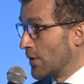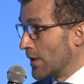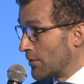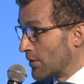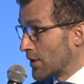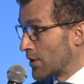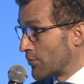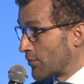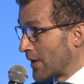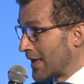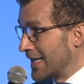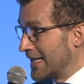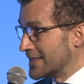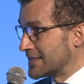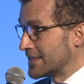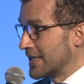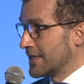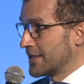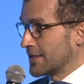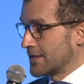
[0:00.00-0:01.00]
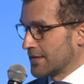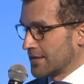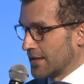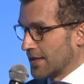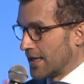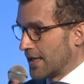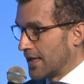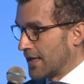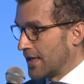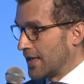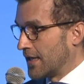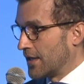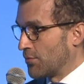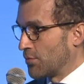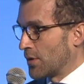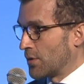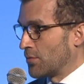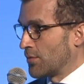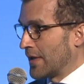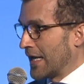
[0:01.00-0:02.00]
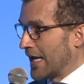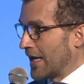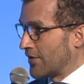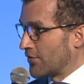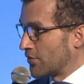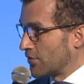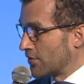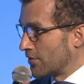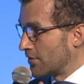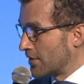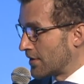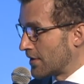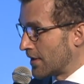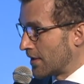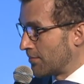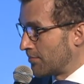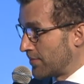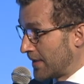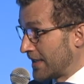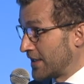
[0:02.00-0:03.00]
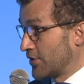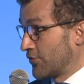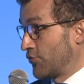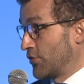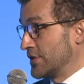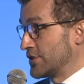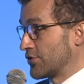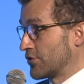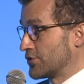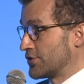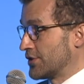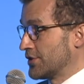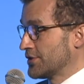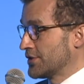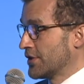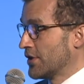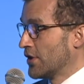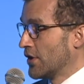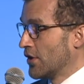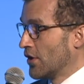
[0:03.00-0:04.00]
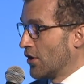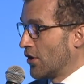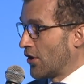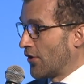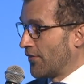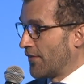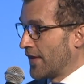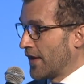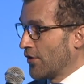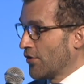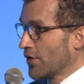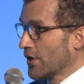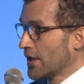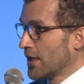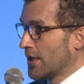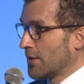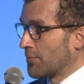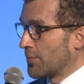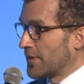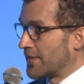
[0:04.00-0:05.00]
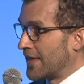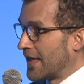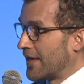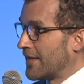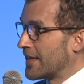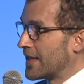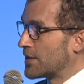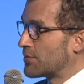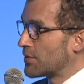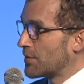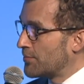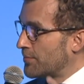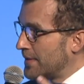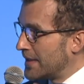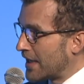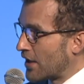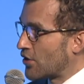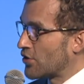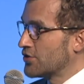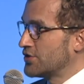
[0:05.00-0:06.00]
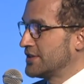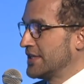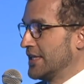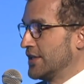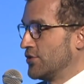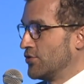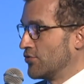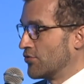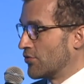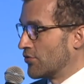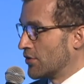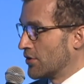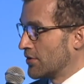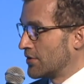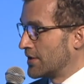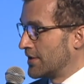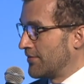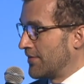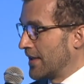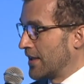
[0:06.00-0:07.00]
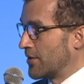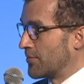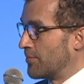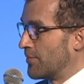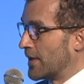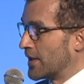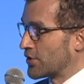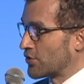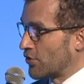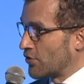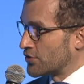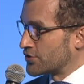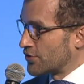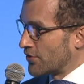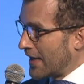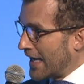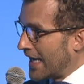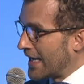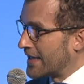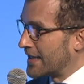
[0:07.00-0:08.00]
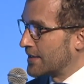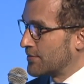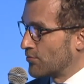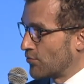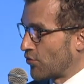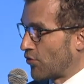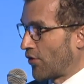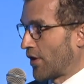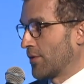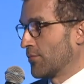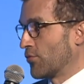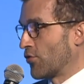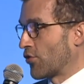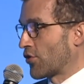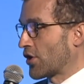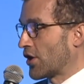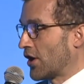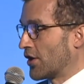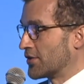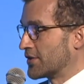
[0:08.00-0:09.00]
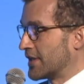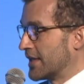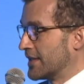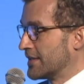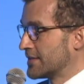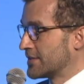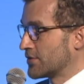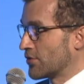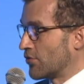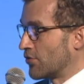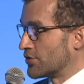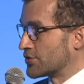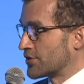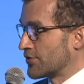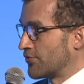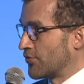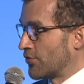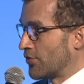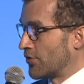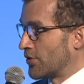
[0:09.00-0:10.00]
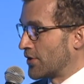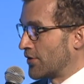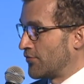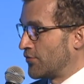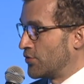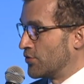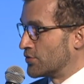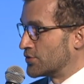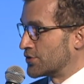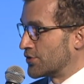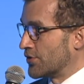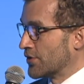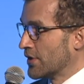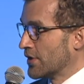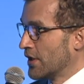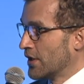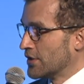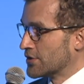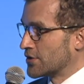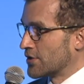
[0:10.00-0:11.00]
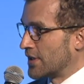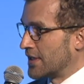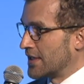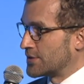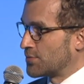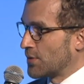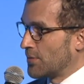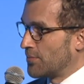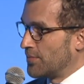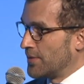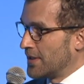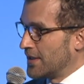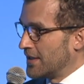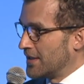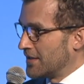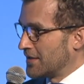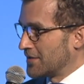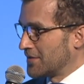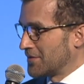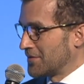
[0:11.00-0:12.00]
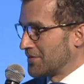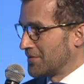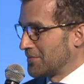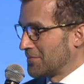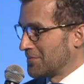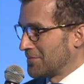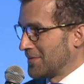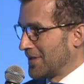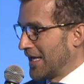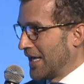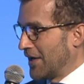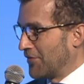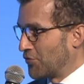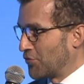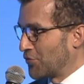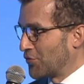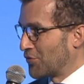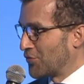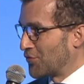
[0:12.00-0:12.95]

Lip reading: we will release it. We'll have plenty of resources on there, but then it will be a continual development, also adding more and more content also for the future. So this will be ever